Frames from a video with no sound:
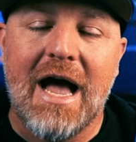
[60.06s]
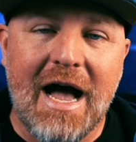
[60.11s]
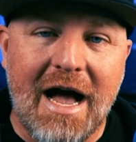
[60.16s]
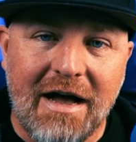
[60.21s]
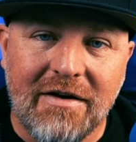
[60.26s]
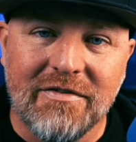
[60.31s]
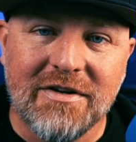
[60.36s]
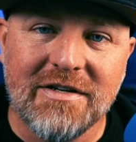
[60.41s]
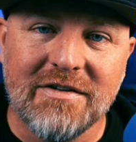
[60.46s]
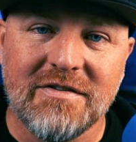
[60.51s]

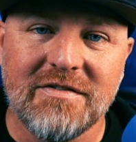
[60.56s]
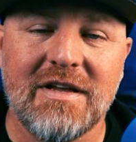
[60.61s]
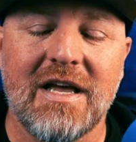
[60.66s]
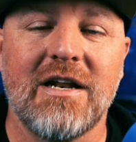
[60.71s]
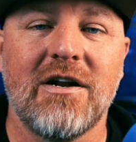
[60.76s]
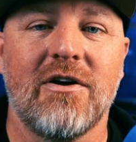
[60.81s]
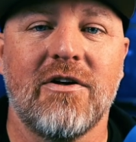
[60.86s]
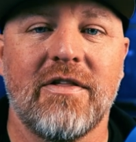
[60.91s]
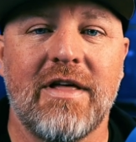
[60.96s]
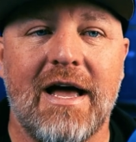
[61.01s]
having said
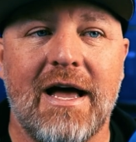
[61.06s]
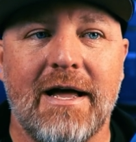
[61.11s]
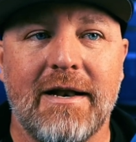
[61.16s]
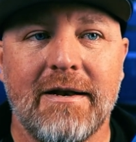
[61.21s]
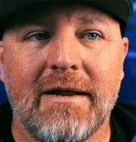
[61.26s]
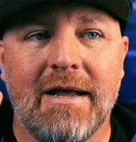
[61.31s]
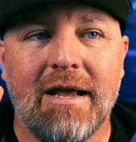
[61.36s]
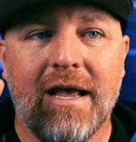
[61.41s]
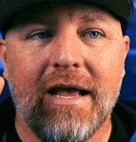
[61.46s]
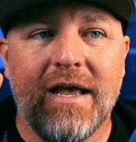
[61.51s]
all that,
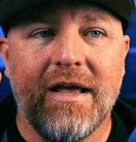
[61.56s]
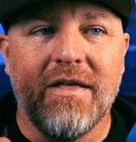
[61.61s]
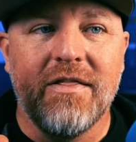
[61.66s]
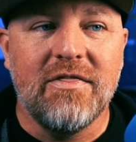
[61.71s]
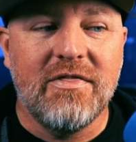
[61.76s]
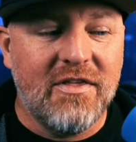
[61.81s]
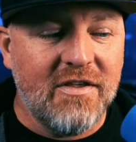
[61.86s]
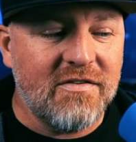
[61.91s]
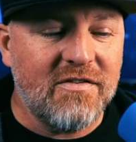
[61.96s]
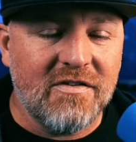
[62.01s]

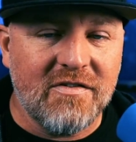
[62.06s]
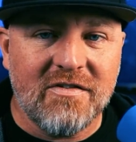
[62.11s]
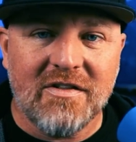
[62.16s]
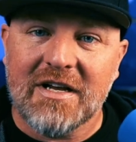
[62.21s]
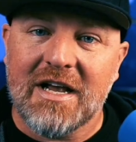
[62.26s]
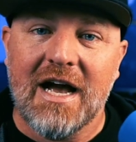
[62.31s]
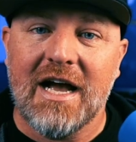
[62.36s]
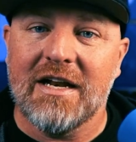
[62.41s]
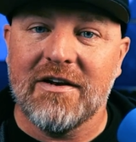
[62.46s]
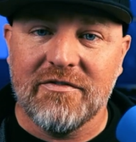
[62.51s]
this is the
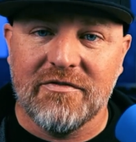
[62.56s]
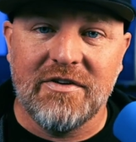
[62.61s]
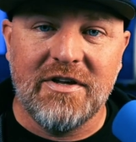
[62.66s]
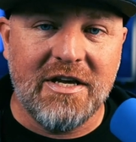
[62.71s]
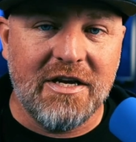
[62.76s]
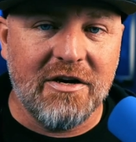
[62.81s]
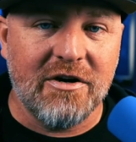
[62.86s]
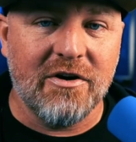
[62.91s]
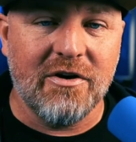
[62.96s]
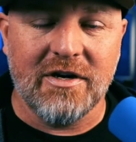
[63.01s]
kind of
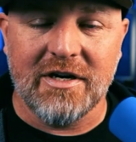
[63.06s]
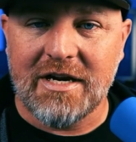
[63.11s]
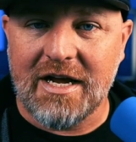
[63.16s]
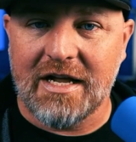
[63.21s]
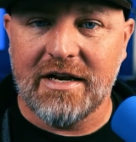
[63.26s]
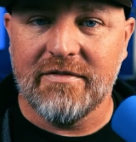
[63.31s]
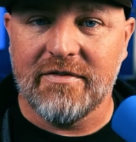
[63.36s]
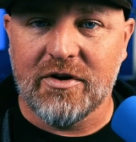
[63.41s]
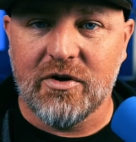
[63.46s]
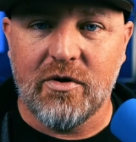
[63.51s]
gear and
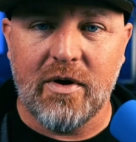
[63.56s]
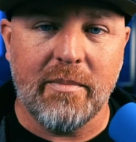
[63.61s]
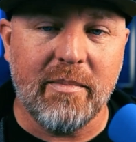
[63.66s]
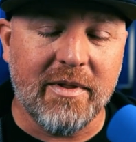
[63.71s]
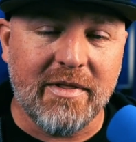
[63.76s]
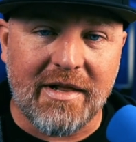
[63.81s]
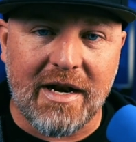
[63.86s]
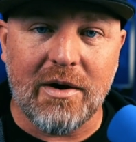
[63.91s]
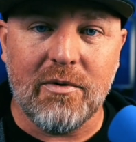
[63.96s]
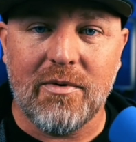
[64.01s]
kind of
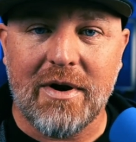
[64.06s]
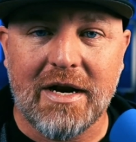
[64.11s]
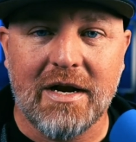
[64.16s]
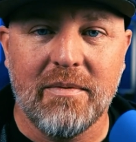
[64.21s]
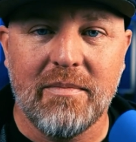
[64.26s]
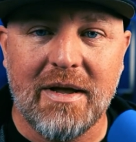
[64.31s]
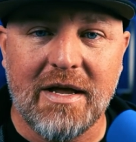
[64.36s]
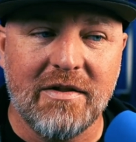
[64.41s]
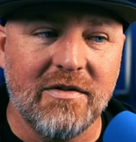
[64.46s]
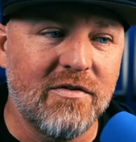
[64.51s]
equipment that I
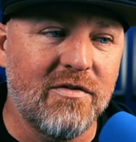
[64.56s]
recommend